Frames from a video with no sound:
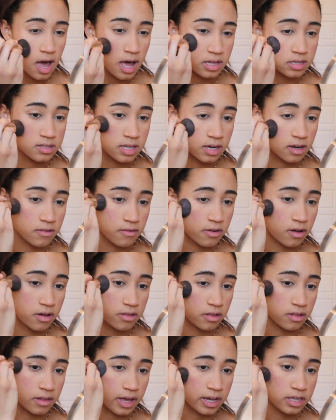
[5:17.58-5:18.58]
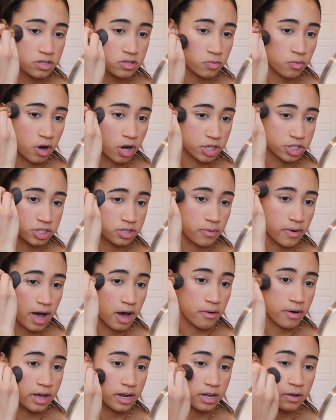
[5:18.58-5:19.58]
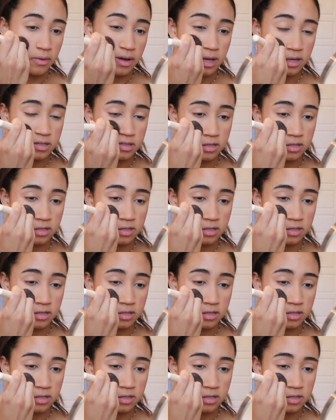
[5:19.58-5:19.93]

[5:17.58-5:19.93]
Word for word: And second of all, the lights wash you out anyway.